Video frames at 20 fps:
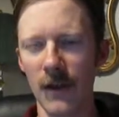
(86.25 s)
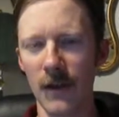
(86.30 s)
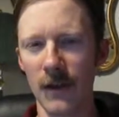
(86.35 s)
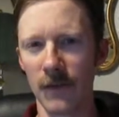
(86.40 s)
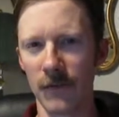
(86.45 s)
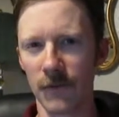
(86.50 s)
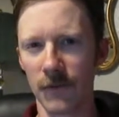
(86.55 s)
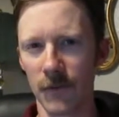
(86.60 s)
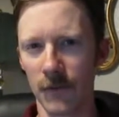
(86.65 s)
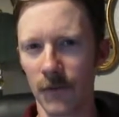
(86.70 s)

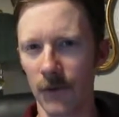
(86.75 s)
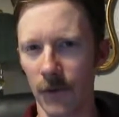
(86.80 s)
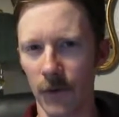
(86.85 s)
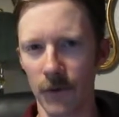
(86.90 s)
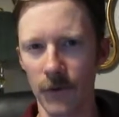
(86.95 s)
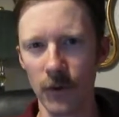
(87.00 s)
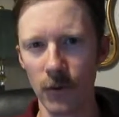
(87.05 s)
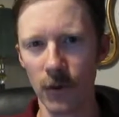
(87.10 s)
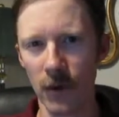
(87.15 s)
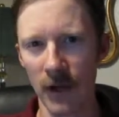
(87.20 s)
so there
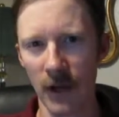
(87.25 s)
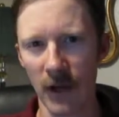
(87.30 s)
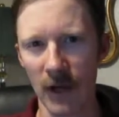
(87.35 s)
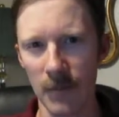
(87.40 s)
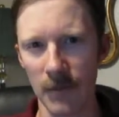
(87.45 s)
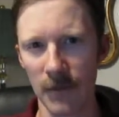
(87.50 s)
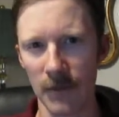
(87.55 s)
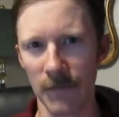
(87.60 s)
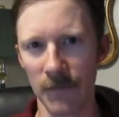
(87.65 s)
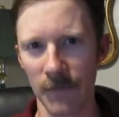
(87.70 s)
are no
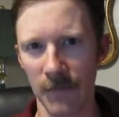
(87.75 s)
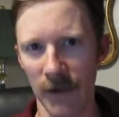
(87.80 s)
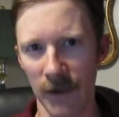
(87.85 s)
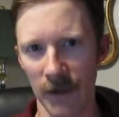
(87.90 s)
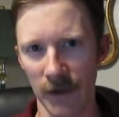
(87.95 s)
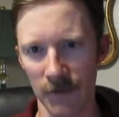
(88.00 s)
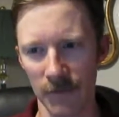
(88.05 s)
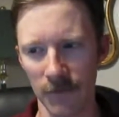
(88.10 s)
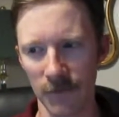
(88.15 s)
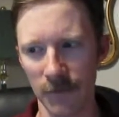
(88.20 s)
common
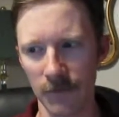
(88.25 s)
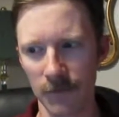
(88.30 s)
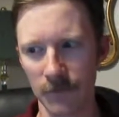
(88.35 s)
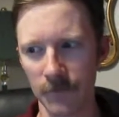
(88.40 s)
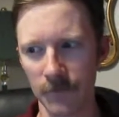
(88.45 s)
facts.